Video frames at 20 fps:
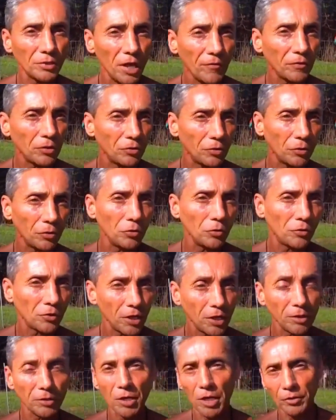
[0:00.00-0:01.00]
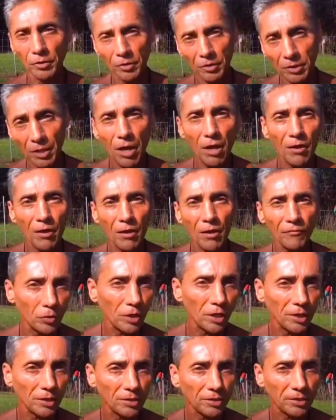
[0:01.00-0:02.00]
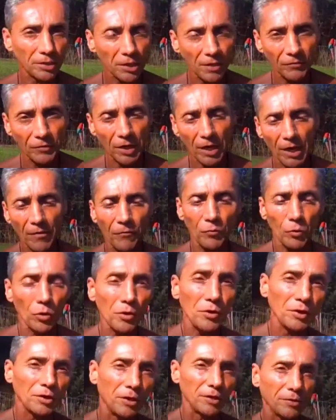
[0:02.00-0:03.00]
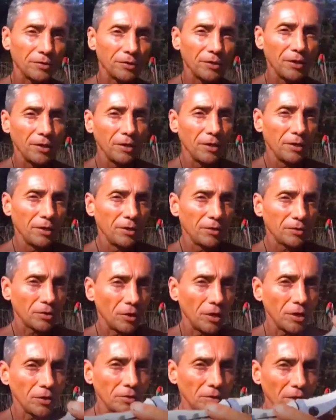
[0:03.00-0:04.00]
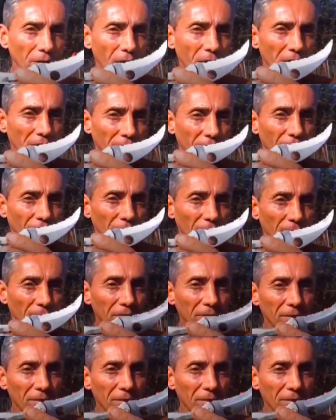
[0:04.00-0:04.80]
You have to do things on yourself to go ahead and see if they have worthiness. So here's the knife.